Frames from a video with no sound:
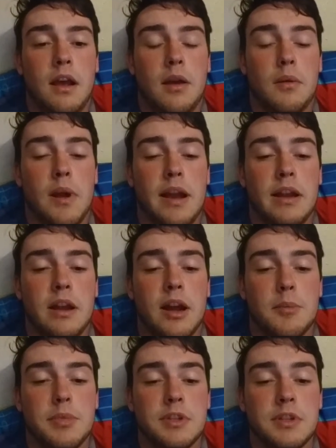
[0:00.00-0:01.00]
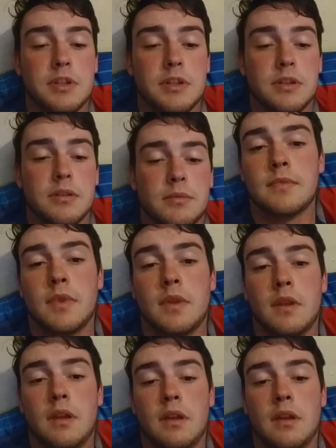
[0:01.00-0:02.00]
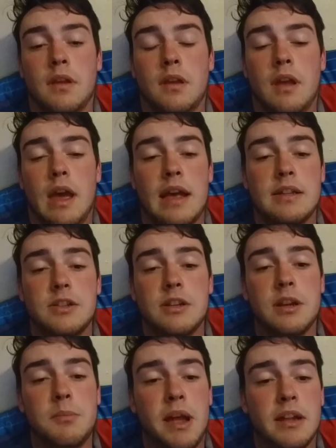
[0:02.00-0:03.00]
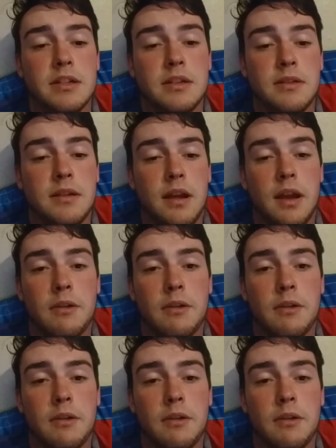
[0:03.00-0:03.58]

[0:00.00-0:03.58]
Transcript: a writing composition. As you can imagine,